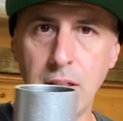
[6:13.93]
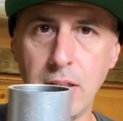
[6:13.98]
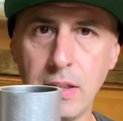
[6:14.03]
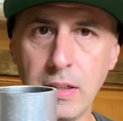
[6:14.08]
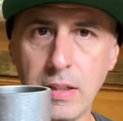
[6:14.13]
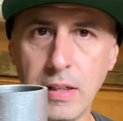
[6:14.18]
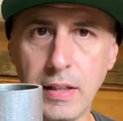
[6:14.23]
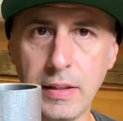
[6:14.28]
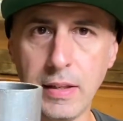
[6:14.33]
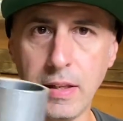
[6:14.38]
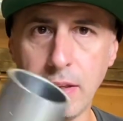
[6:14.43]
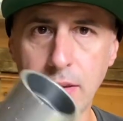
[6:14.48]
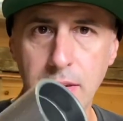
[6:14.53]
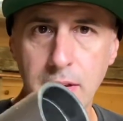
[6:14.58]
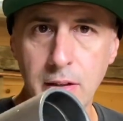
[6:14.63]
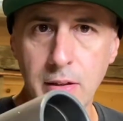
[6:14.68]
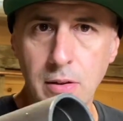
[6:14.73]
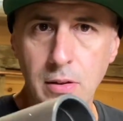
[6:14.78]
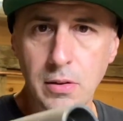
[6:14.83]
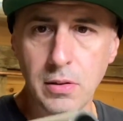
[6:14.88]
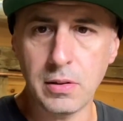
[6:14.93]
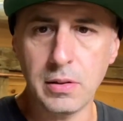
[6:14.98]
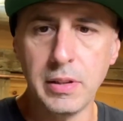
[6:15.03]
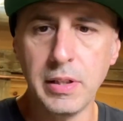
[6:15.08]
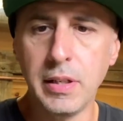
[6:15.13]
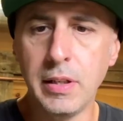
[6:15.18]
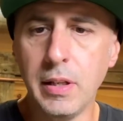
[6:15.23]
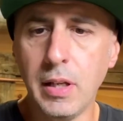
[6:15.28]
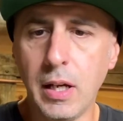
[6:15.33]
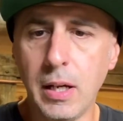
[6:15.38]
got that thing all
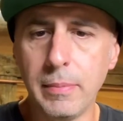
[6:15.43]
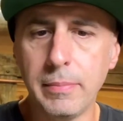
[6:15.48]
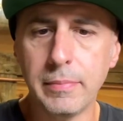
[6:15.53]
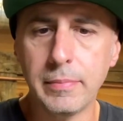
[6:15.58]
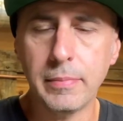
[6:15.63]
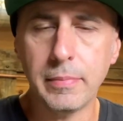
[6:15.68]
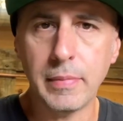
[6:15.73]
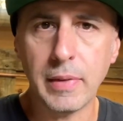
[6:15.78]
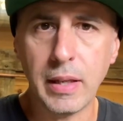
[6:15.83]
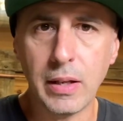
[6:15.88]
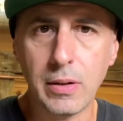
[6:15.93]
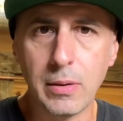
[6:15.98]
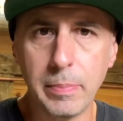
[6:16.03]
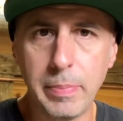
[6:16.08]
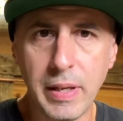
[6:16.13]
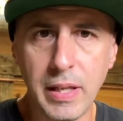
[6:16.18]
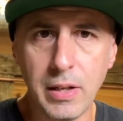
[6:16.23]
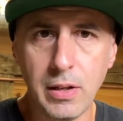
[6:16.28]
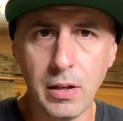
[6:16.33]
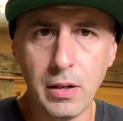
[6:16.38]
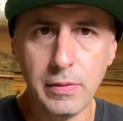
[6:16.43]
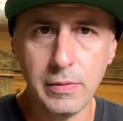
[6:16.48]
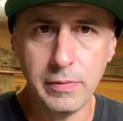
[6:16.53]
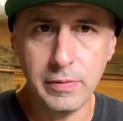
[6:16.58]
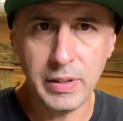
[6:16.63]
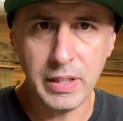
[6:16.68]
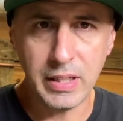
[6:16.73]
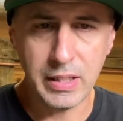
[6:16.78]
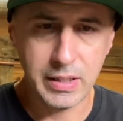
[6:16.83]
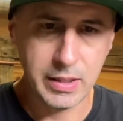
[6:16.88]
cleaned up, got all the paint off of
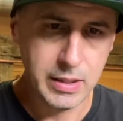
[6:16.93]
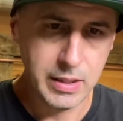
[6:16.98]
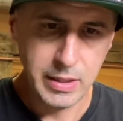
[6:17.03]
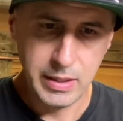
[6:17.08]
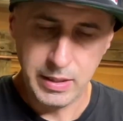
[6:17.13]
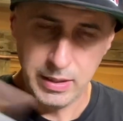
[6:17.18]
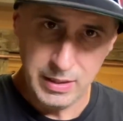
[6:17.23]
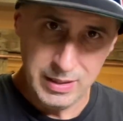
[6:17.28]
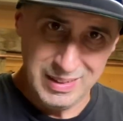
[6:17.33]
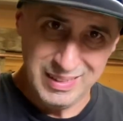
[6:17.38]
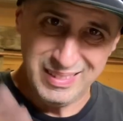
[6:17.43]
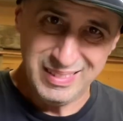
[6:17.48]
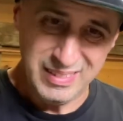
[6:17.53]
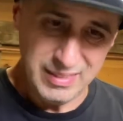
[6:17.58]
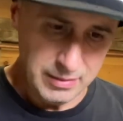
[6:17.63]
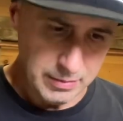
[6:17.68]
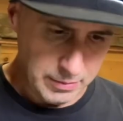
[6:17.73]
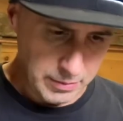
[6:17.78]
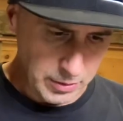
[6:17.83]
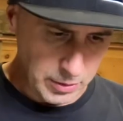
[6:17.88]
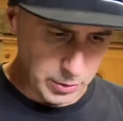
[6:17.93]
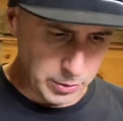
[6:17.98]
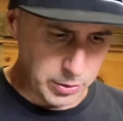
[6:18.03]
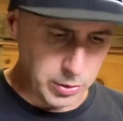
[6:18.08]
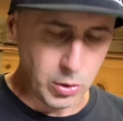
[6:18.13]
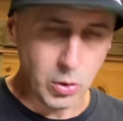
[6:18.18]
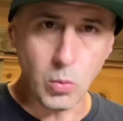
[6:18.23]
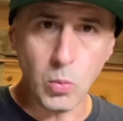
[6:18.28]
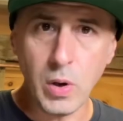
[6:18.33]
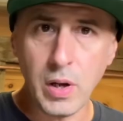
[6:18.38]
it, took the
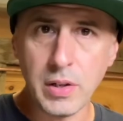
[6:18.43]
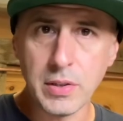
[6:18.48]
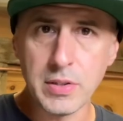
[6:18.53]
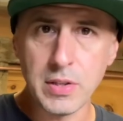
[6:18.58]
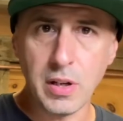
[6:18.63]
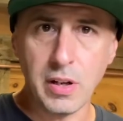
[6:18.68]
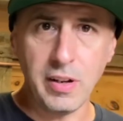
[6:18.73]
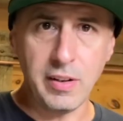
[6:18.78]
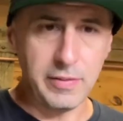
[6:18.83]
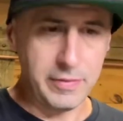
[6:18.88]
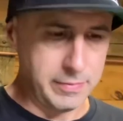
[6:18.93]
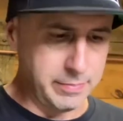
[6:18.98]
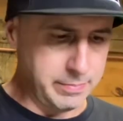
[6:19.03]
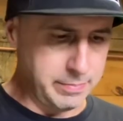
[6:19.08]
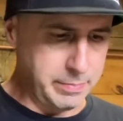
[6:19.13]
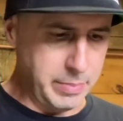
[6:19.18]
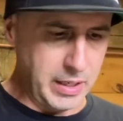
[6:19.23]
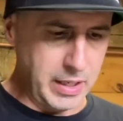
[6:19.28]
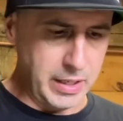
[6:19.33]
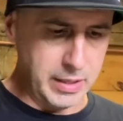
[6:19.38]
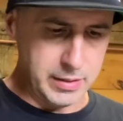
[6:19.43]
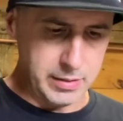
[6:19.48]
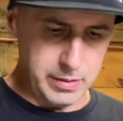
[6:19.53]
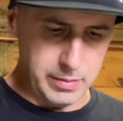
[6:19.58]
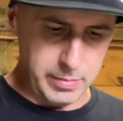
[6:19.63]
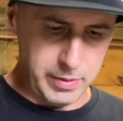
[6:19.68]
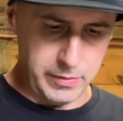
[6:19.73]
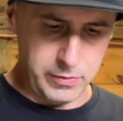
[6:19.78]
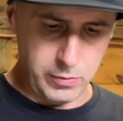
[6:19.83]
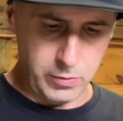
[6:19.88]
old welds off, but
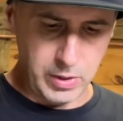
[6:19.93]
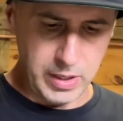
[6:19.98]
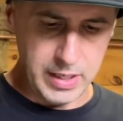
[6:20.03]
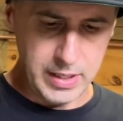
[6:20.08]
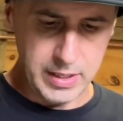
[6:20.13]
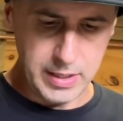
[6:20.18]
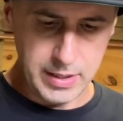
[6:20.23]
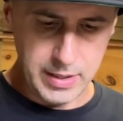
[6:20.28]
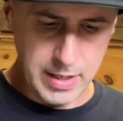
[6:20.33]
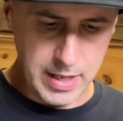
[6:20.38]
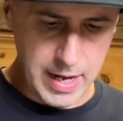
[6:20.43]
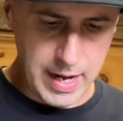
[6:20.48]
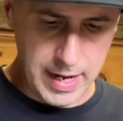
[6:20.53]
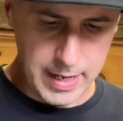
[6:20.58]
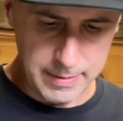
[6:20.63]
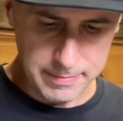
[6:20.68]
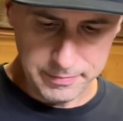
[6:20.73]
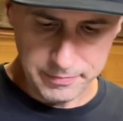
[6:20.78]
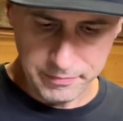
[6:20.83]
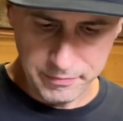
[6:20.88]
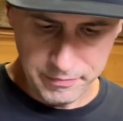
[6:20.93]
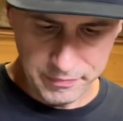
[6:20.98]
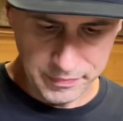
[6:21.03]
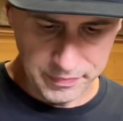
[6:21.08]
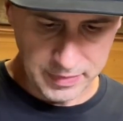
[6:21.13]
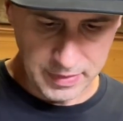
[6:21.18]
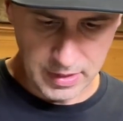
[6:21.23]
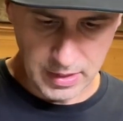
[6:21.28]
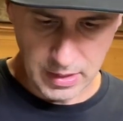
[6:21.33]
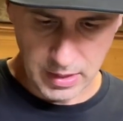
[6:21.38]
before I did that,
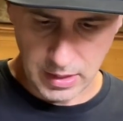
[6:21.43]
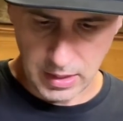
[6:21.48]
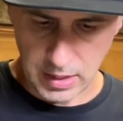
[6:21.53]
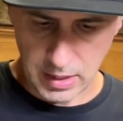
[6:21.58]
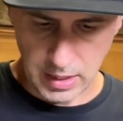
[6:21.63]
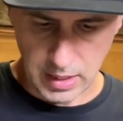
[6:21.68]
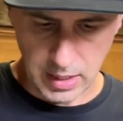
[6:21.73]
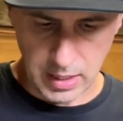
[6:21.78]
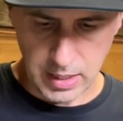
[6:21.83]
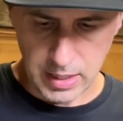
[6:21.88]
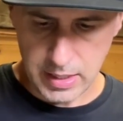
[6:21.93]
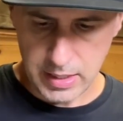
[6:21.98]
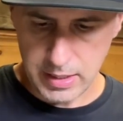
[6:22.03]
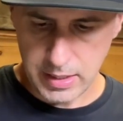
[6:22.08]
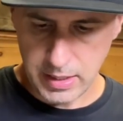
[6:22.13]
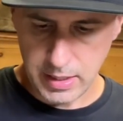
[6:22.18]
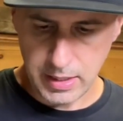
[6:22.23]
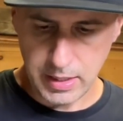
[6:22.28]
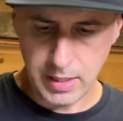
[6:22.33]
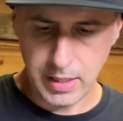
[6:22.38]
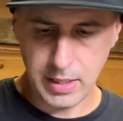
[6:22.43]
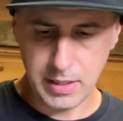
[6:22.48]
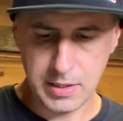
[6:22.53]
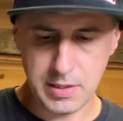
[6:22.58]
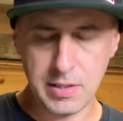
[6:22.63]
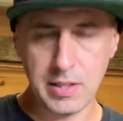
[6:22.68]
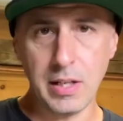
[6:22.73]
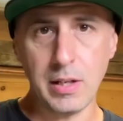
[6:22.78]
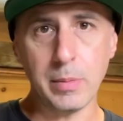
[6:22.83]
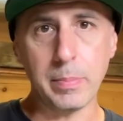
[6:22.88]
I get a
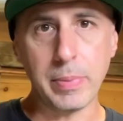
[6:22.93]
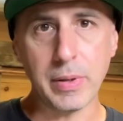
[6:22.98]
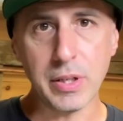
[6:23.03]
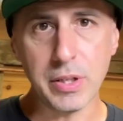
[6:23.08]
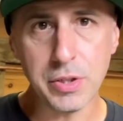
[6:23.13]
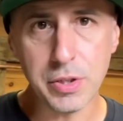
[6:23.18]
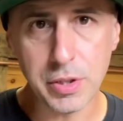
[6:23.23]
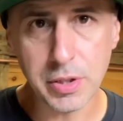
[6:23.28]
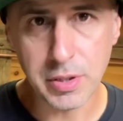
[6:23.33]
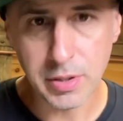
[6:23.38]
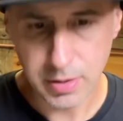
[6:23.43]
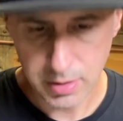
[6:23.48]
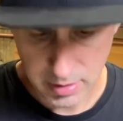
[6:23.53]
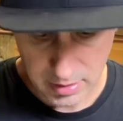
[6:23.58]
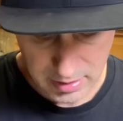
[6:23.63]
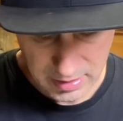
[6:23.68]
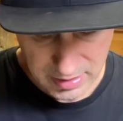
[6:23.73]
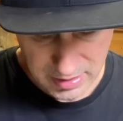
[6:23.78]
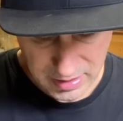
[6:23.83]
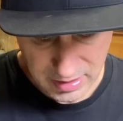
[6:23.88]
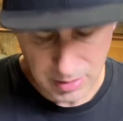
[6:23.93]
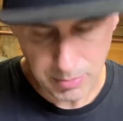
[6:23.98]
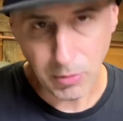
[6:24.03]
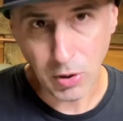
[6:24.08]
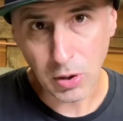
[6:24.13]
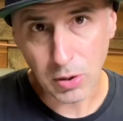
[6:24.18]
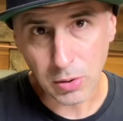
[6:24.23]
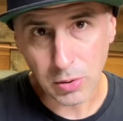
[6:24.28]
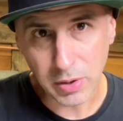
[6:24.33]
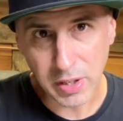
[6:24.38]
center punch and
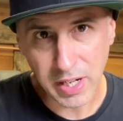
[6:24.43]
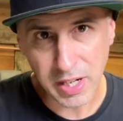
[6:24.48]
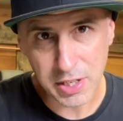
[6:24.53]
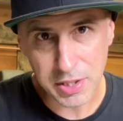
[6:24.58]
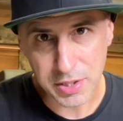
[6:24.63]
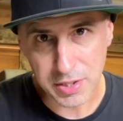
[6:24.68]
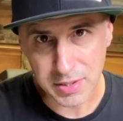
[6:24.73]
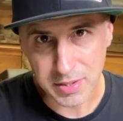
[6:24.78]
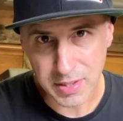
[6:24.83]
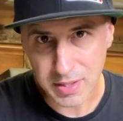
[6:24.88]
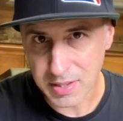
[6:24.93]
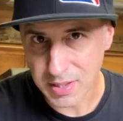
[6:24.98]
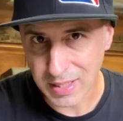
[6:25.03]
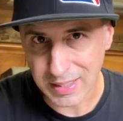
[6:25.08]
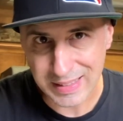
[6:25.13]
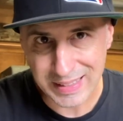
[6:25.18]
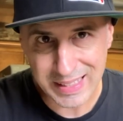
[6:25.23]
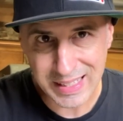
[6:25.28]
mark locations. It's like the